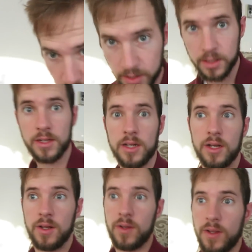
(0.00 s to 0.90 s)

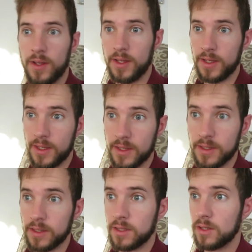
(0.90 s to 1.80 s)
No. Yes,
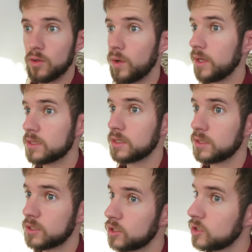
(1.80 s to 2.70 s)
because yes. the
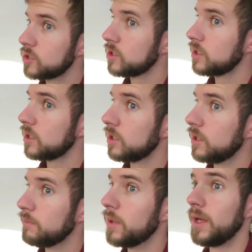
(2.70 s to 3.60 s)
sun is here.
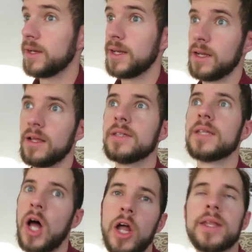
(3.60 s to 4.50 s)
But did it?
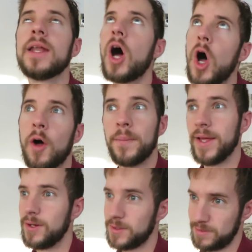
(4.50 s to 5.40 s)
Is it? Did it all
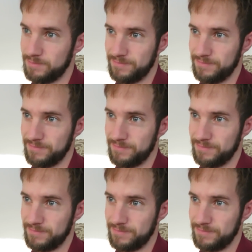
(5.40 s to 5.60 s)
melt?